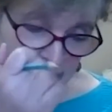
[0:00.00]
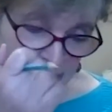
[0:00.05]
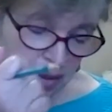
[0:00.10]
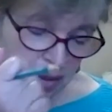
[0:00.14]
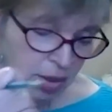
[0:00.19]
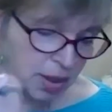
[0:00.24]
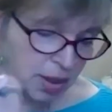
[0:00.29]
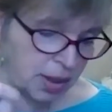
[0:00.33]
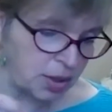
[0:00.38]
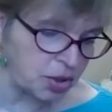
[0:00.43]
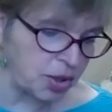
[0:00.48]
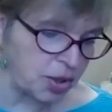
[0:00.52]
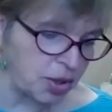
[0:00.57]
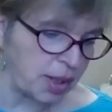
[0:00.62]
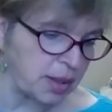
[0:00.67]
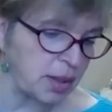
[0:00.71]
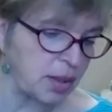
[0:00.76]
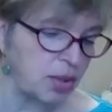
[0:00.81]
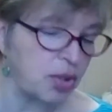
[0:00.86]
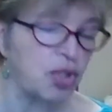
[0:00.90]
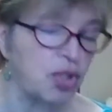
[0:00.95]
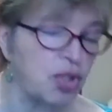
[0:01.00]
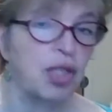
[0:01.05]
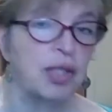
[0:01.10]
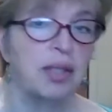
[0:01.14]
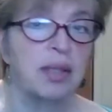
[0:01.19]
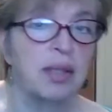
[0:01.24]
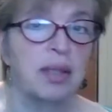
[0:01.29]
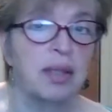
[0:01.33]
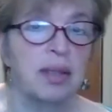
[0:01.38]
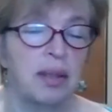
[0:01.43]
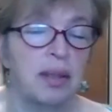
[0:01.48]
lesson on each thing. It's
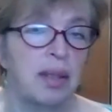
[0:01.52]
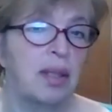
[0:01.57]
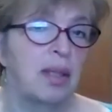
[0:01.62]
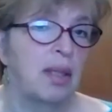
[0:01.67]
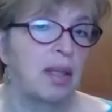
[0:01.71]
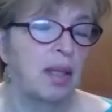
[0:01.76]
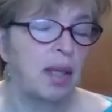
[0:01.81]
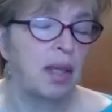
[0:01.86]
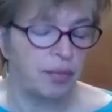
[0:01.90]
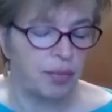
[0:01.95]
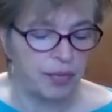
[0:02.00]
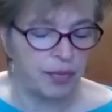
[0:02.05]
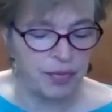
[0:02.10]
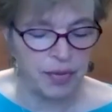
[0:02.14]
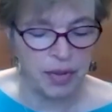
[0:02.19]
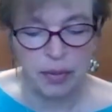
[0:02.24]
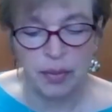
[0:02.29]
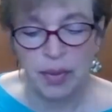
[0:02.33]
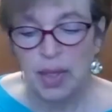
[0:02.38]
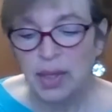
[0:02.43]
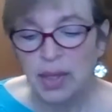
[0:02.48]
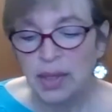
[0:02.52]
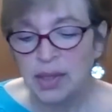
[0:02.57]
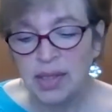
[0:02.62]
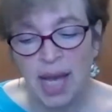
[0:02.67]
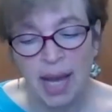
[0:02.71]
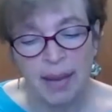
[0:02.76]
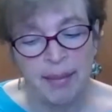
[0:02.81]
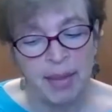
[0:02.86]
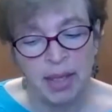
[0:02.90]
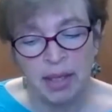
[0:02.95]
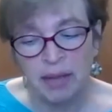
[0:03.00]
just a, a review.
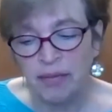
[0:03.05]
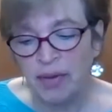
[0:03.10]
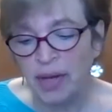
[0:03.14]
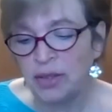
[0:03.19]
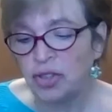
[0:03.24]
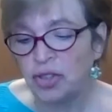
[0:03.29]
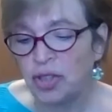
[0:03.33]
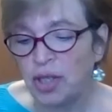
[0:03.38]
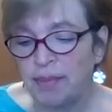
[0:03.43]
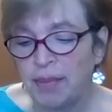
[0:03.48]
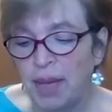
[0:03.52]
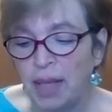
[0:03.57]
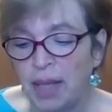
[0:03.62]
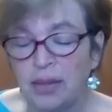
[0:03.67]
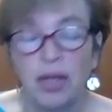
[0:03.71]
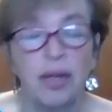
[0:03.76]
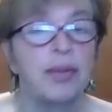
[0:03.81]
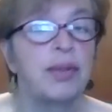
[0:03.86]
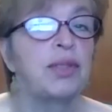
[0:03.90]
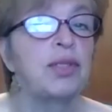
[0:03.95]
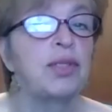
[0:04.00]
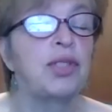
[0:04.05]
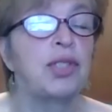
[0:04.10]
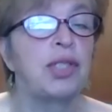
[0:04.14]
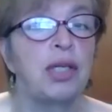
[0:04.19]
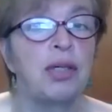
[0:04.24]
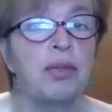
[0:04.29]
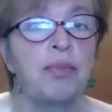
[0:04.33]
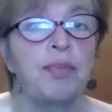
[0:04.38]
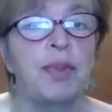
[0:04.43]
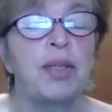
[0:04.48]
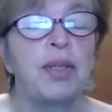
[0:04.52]
Stayman convention, I'm not going to
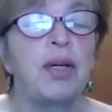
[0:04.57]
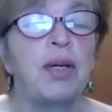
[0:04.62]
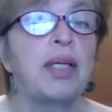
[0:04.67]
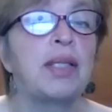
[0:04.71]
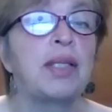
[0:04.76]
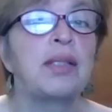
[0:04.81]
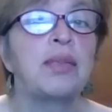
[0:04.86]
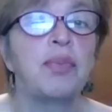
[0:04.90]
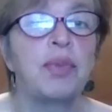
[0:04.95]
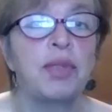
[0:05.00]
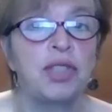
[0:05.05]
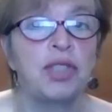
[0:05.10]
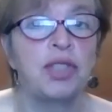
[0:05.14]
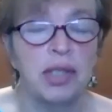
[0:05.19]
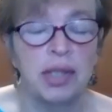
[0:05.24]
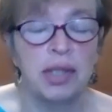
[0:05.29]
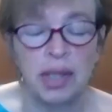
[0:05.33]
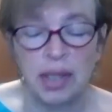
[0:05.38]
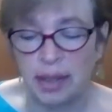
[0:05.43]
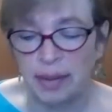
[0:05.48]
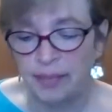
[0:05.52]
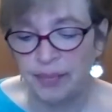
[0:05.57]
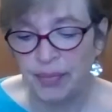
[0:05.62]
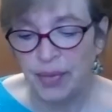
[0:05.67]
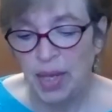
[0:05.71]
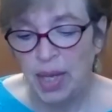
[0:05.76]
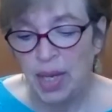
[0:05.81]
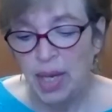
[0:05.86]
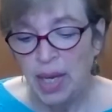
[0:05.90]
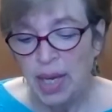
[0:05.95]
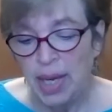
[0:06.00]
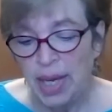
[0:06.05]
do because we just did it.
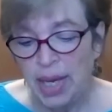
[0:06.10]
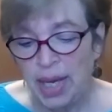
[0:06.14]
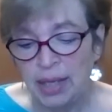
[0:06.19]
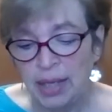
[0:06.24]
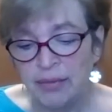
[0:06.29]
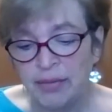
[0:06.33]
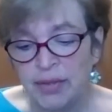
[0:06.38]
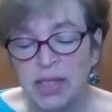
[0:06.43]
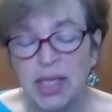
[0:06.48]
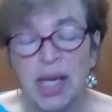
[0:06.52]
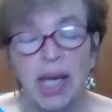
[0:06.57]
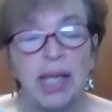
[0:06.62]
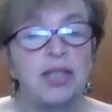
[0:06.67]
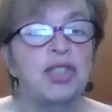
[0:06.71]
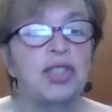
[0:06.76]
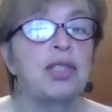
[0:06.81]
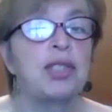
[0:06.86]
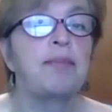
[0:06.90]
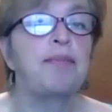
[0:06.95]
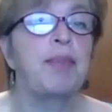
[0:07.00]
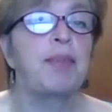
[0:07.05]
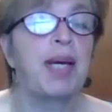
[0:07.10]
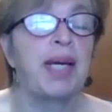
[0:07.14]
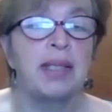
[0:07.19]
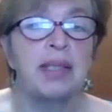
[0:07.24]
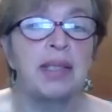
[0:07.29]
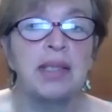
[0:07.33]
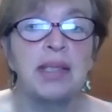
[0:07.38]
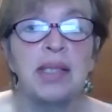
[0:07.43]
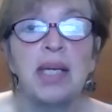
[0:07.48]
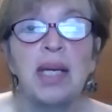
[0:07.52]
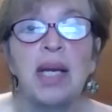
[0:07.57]
Invitational
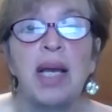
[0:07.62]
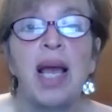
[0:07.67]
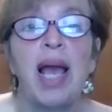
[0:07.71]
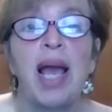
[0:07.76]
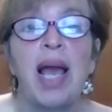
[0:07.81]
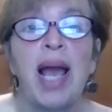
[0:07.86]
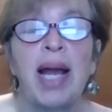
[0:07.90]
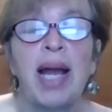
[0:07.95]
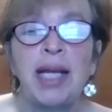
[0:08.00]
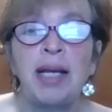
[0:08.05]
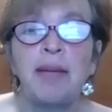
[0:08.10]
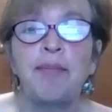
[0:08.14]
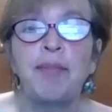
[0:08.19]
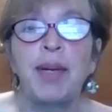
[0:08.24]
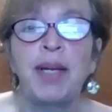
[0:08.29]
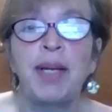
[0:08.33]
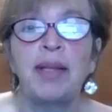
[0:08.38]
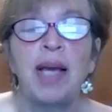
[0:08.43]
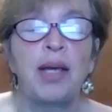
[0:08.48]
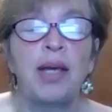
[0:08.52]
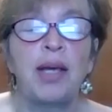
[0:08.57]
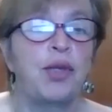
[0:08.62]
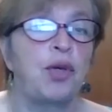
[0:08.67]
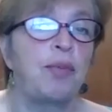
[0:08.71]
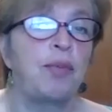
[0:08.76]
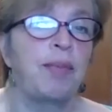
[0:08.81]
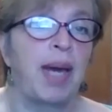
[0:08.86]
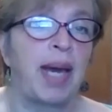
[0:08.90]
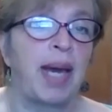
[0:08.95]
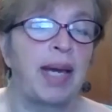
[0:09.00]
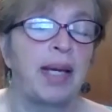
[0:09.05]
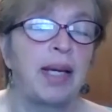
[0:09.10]
bids, any bid that you
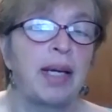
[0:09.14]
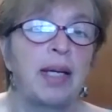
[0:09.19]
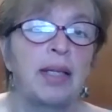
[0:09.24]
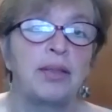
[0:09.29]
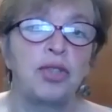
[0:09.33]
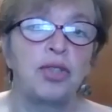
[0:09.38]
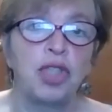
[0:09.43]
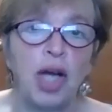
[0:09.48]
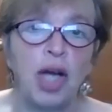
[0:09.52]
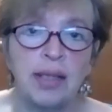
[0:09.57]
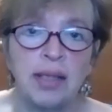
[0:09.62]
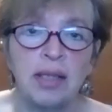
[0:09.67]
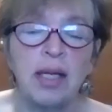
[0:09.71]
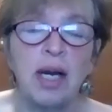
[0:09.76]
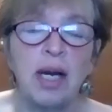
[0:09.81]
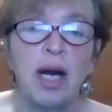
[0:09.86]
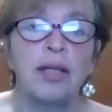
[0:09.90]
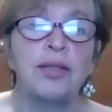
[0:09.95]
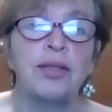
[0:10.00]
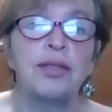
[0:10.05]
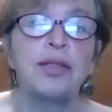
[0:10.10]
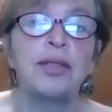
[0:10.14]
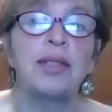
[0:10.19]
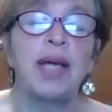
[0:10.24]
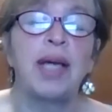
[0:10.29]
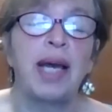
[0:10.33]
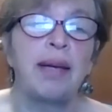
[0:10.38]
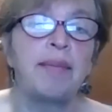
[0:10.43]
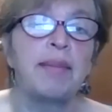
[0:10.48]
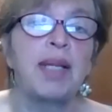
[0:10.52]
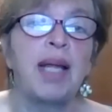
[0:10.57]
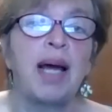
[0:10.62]
make just under
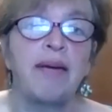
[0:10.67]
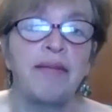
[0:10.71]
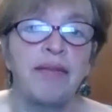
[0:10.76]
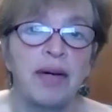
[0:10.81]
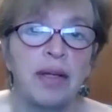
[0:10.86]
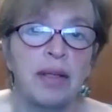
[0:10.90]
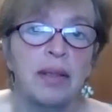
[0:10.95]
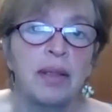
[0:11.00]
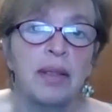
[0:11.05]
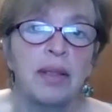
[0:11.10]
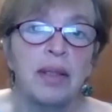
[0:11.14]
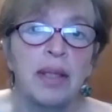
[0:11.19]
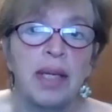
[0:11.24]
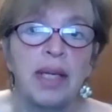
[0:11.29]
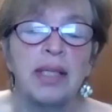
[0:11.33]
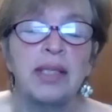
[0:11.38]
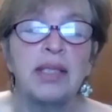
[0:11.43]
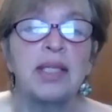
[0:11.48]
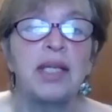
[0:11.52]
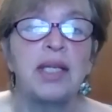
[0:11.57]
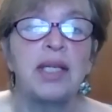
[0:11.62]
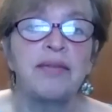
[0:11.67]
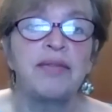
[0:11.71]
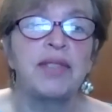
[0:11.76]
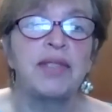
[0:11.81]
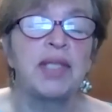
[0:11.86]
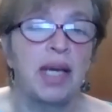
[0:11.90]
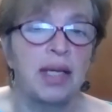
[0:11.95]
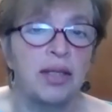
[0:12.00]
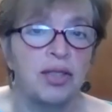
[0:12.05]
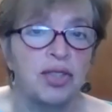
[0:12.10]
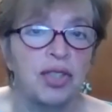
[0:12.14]
game level is an
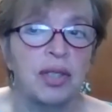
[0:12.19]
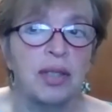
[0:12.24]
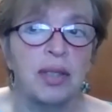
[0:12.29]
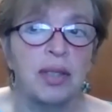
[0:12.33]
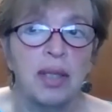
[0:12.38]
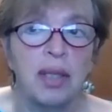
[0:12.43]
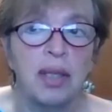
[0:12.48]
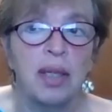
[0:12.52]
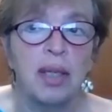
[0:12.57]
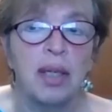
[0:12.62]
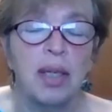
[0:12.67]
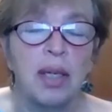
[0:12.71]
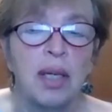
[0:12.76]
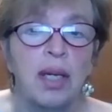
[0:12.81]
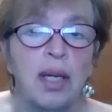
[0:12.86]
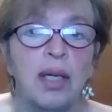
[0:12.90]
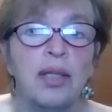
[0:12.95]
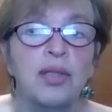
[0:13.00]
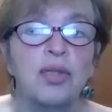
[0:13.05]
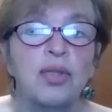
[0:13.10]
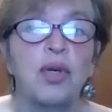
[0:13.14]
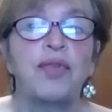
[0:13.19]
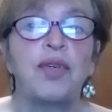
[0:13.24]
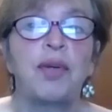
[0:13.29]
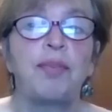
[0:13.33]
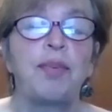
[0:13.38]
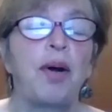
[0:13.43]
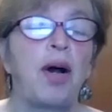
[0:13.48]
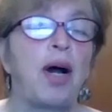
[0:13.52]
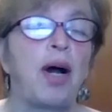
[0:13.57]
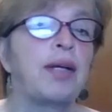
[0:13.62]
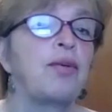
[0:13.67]
invitation. So if your
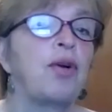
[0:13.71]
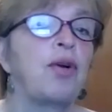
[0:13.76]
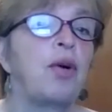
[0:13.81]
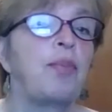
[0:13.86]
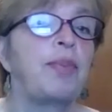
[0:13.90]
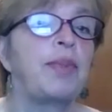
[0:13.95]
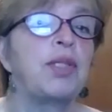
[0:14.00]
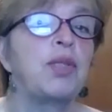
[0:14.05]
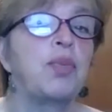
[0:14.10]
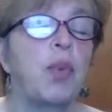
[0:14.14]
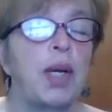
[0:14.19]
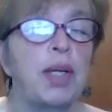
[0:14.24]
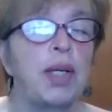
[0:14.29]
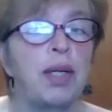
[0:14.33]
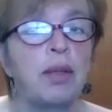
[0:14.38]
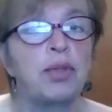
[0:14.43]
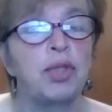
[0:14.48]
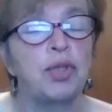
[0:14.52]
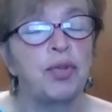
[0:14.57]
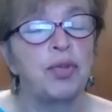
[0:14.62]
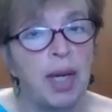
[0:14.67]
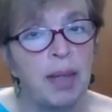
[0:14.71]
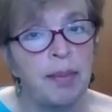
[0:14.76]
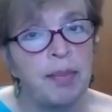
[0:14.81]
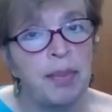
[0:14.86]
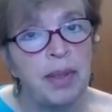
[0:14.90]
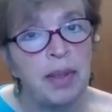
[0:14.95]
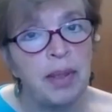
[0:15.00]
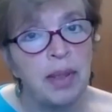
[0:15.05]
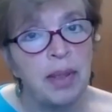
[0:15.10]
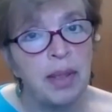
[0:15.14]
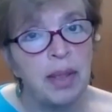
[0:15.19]
partner opens one no trump